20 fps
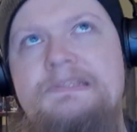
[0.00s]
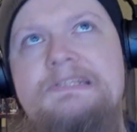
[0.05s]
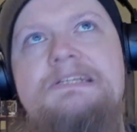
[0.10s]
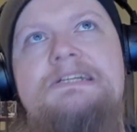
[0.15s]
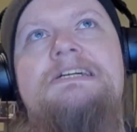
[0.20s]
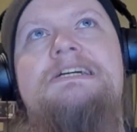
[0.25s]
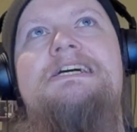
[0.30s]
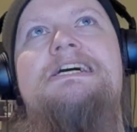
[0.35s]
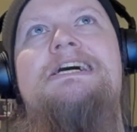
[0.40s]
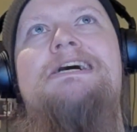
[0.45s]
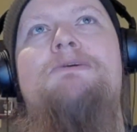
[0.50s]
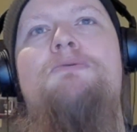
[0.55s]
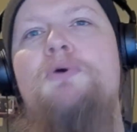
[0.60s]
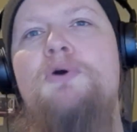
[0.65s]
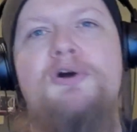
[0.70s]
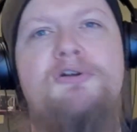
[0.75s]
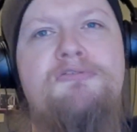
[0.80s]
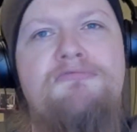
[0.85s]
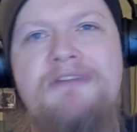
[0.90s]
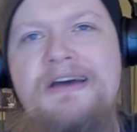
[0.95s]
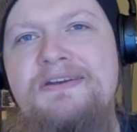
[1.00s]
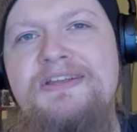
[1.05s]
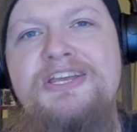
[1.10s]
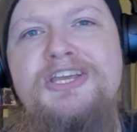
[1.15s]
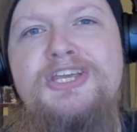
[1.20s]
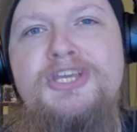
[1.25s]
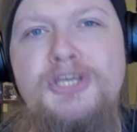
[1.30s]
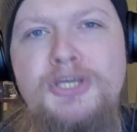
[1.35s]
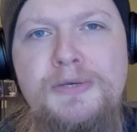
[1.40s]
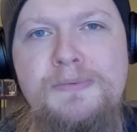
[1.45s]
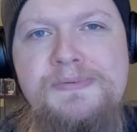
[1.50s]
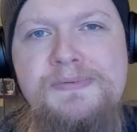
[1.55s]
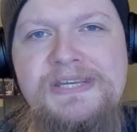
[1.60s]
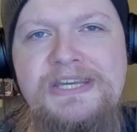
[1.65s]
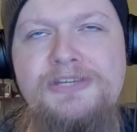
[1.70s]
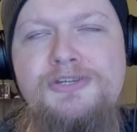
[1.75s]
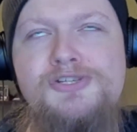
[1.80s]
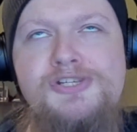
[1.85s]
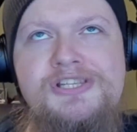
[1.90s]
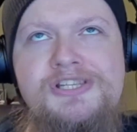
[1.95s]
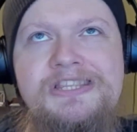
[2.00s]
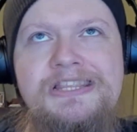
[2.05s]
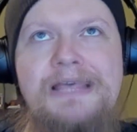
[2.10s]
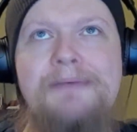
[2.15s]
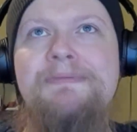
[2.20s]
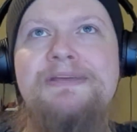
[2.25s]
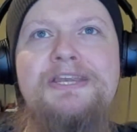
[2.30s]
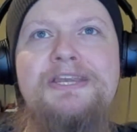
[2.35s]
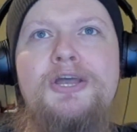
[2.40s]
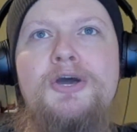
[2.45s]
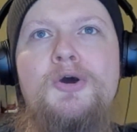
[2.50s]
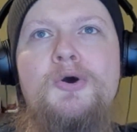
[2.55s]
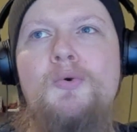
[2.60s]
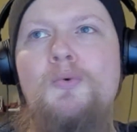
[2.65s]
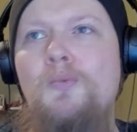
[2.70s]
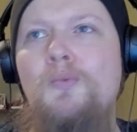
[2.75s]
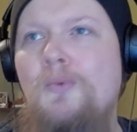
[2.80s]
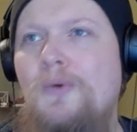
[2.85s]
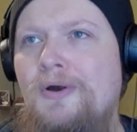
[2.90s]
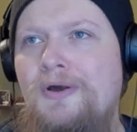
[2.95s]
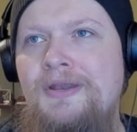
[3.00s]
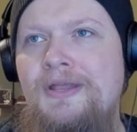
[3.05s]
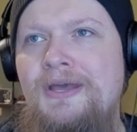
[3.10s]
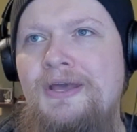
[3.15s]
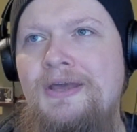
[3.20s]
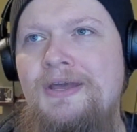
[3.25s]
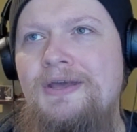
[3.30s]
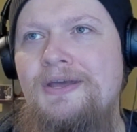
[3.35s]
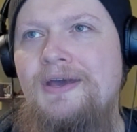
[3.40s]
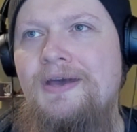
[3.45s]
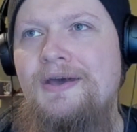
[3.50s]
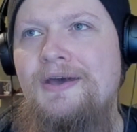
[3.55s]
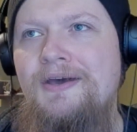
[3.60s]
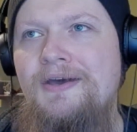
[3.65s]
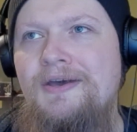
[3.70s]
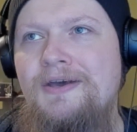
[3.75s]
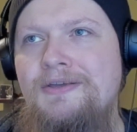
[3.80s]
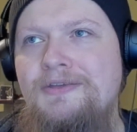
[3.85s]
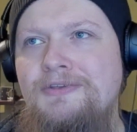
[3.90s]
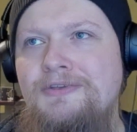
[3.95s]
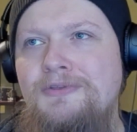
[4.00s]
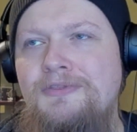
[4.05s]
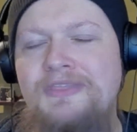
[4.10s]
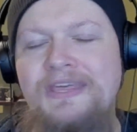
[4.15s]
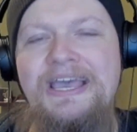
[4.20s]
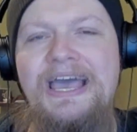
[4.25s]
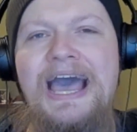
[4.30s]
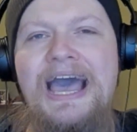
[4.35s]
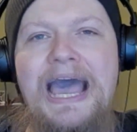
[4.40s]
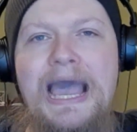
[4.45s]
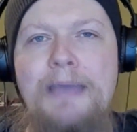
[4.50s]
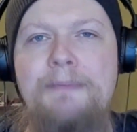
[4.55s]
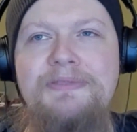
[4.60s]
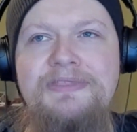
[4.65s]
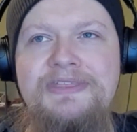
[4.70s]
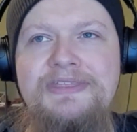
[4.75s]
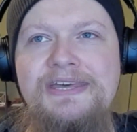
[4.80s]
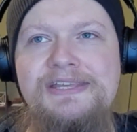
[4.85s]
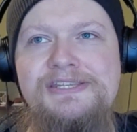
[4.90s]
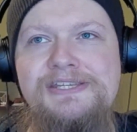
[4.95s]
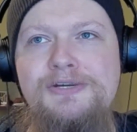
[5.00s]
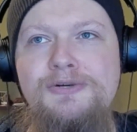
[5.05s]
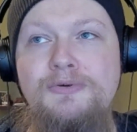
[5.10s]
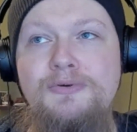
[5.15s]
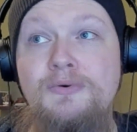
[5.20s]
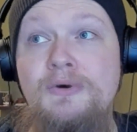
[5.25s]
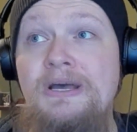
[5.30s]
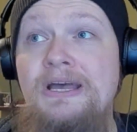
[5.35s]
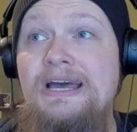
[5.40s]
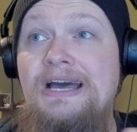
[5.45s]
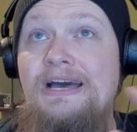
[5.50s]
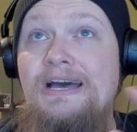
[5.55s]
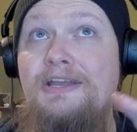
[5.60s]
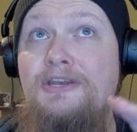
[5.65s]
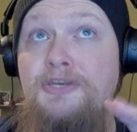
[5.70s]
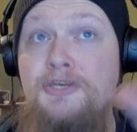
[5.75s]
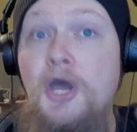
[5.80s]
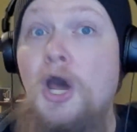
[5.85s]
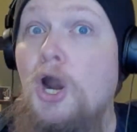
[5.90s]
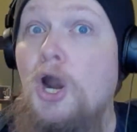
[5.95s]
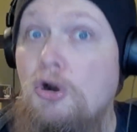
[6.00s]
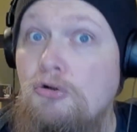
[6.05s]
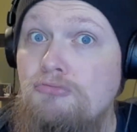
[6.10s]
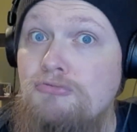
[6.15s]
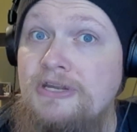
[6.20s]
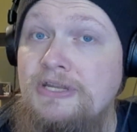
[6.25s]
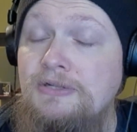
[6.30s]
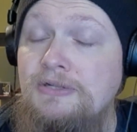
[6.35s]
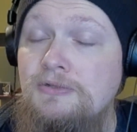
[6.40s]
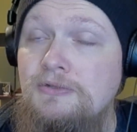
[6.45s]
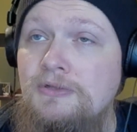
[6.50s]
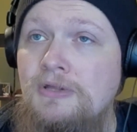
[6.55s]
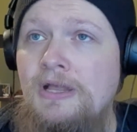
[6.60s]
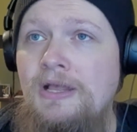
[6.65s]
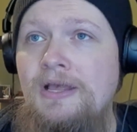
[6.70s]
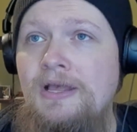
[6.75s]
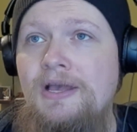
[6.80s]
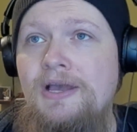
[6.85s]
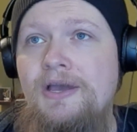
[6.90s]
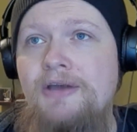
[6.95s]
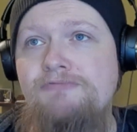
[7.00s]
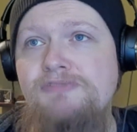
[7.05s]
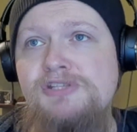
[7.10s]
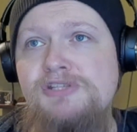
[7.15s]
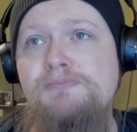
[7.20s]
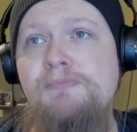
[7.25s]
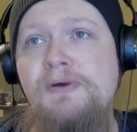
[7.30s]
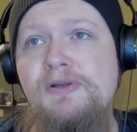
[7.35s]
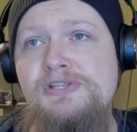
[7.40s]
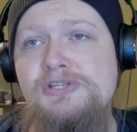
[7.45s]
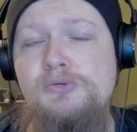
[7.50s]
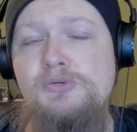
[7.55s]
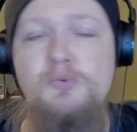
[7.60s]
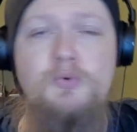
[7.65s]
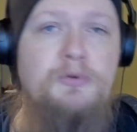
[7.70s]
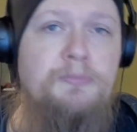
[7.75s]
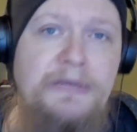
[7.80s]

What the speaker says: We're going round in cubes. Can you just let me know what you think a hypothetical, not a real response would